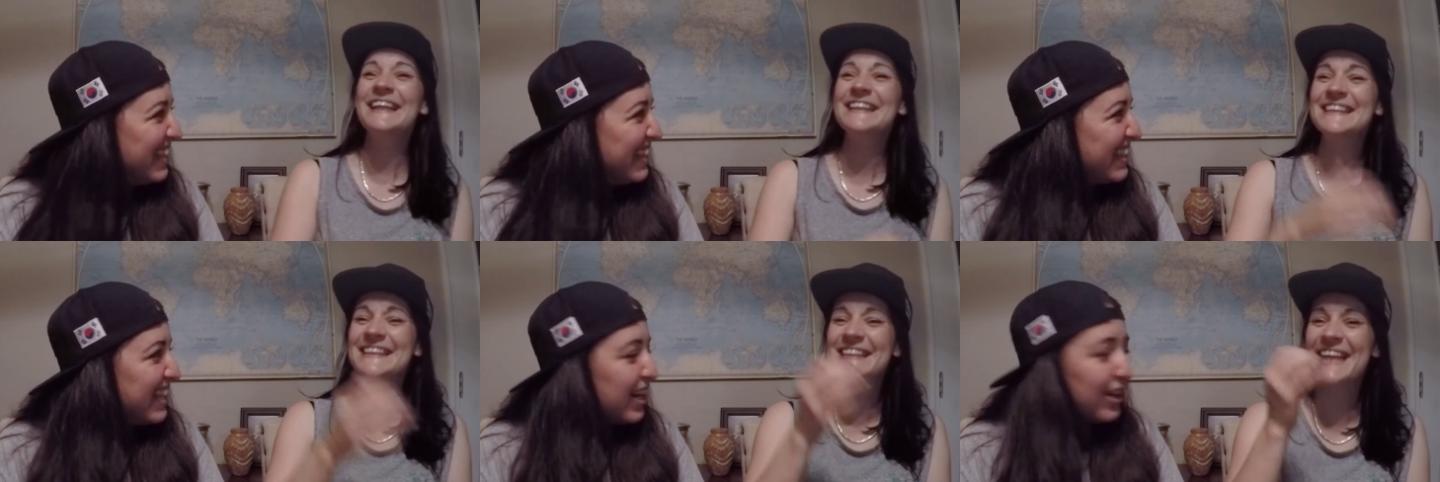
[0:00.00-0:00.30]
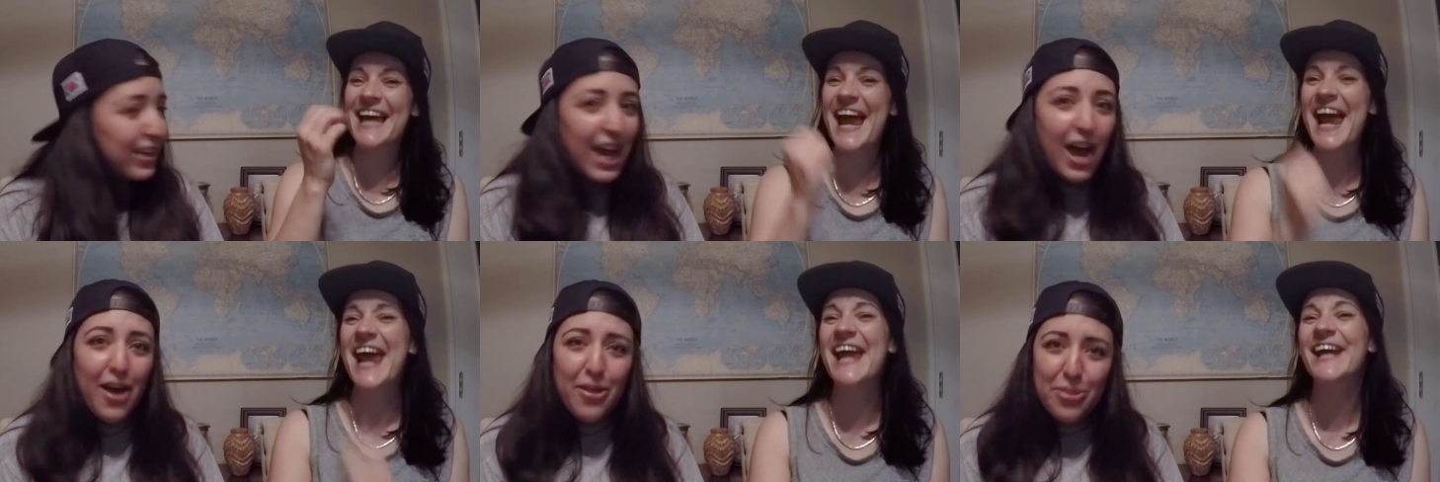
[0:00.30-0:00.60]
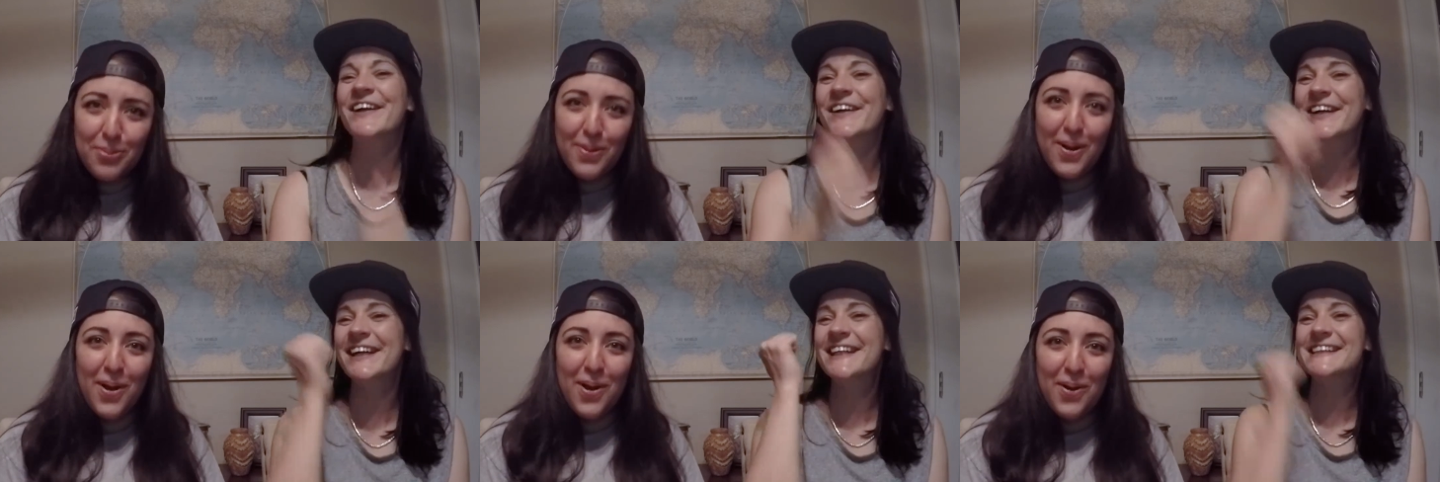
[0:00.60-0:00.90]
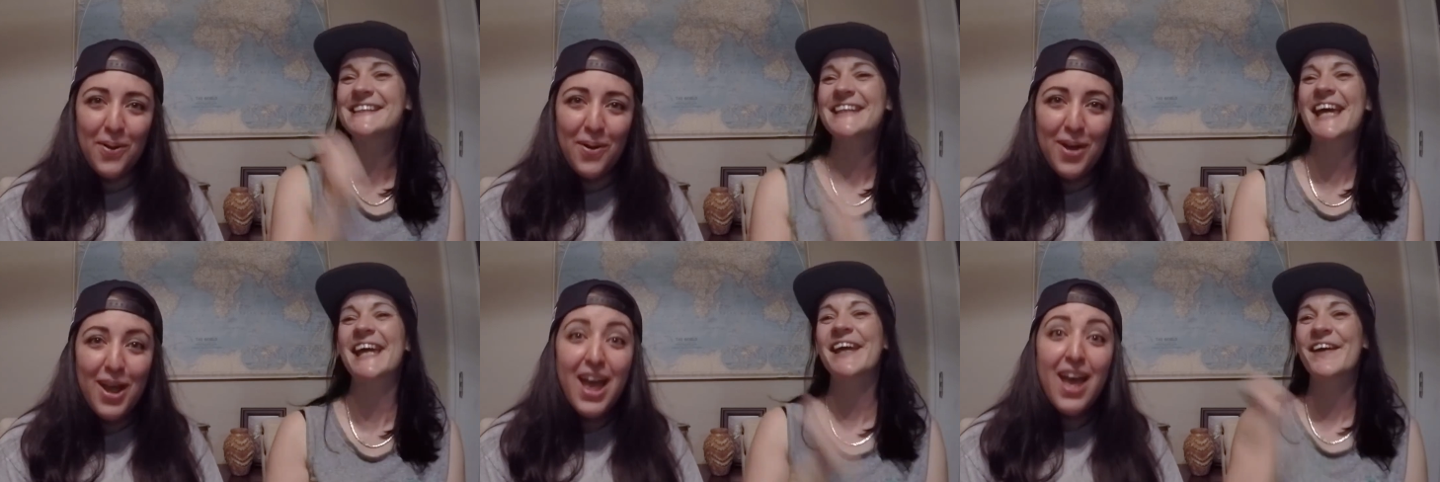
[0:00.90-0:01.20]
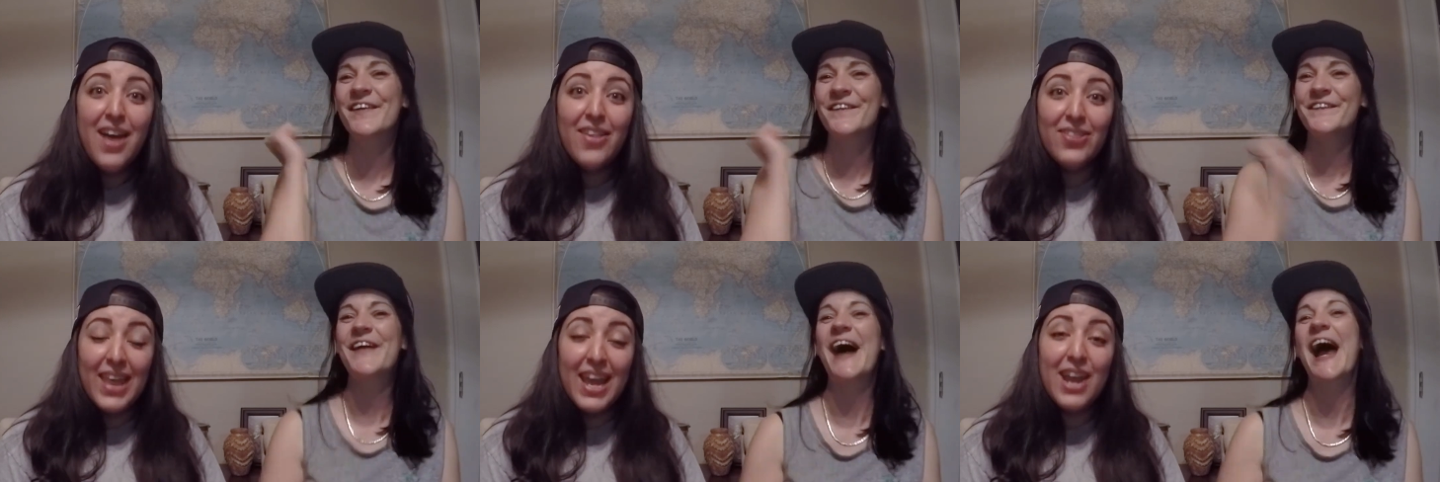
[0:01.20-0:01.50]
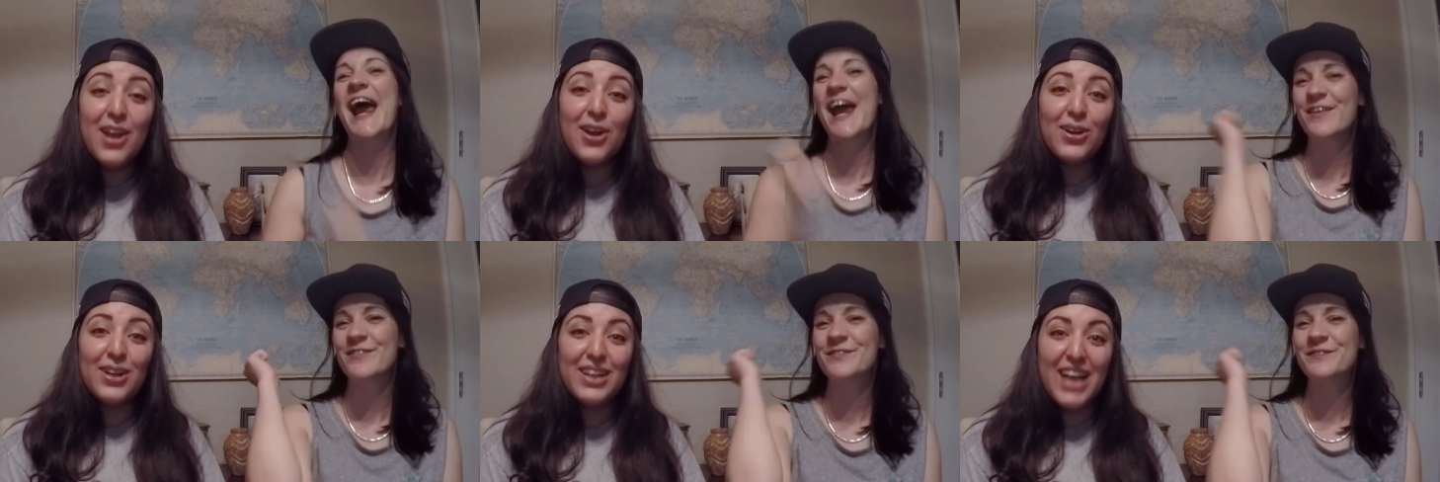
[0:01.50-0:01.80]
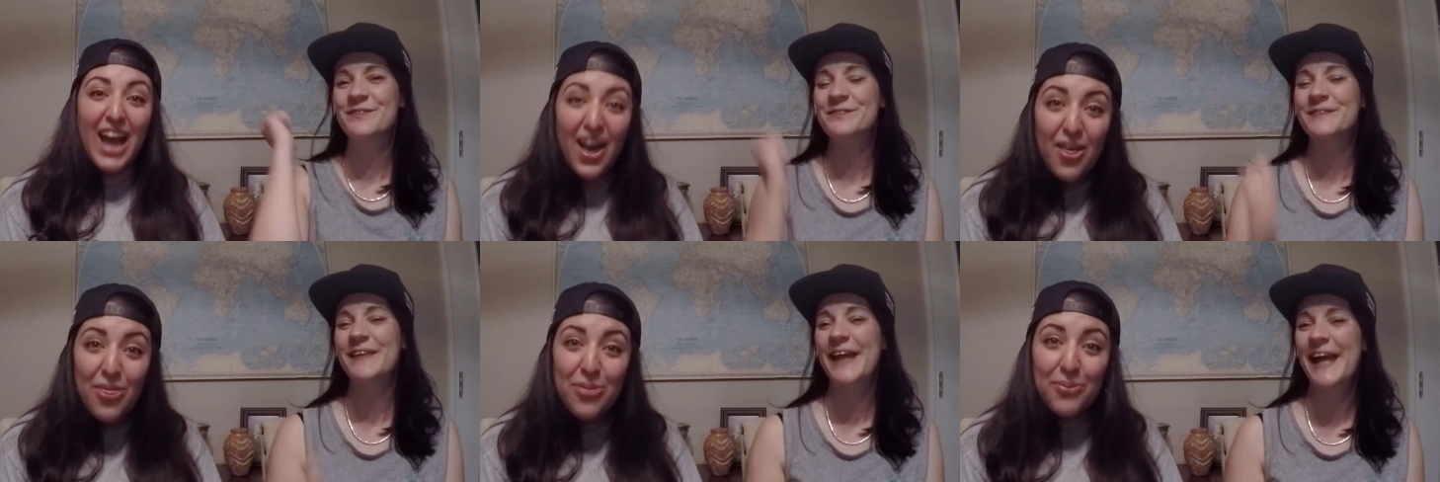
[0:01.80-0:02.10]
Speaker 1: It's They're the cutthroat. angry second wife.
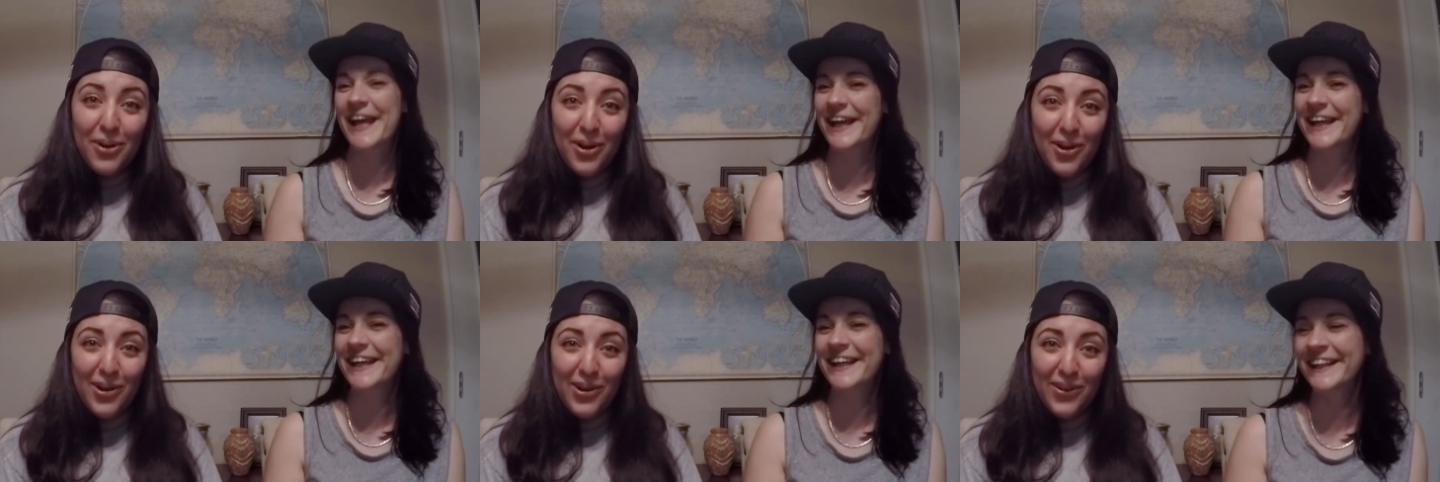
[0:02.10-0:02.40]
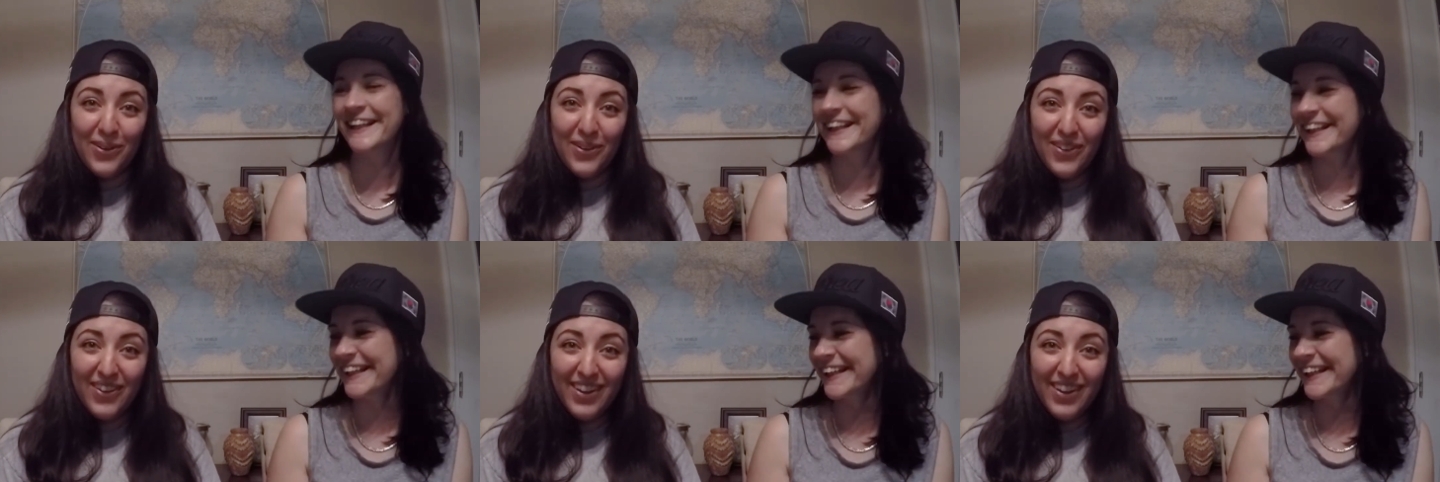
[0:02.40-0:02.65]
They're cutthroat.